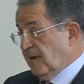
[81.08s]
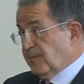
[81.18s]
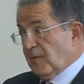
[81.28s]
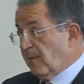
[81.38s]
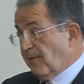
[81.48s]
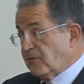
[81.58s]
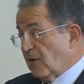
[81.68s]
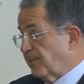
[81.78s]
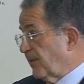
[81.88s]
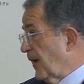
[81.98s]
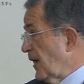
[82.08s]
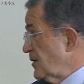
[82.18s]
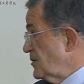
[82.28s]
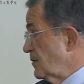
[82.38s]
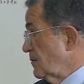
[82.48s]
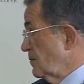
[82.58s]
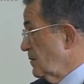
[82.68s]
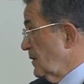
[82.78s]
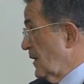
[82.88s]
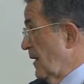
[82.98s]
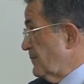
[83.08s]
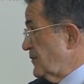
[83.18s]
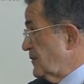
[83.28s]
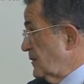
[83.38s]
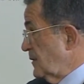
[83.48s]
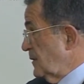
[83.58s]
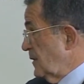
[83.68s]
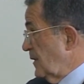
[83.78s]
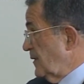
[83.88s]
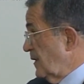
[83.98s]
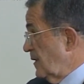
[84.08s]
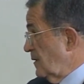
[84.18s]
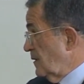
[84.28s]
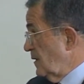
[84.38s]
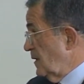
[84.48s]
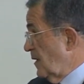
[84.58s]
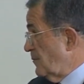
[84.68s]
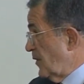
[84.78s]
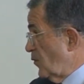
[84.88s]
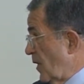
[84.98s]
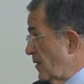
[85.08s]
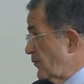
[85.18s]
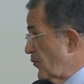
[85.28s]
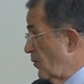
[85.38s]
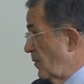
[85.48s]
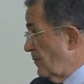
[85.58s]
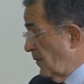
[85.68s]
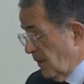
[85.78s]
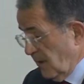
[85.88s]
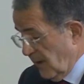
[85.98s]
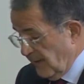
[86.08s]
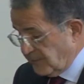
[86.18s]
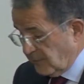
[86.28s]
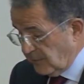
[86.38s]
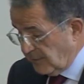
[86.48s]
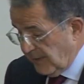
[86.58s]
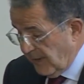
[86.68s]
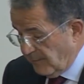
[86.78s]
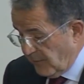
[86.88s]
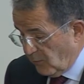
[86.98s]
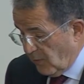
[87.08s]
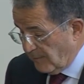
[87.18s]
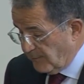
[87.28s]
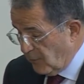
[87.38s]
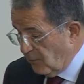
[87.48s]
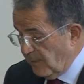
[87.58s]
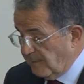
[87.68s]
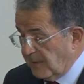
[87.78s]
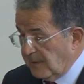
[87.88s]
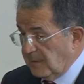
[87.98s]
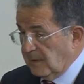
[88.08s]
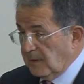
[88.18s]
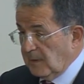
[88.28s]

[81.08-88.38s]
the problem of job creation comes as the number one problem, absolutely number one problem.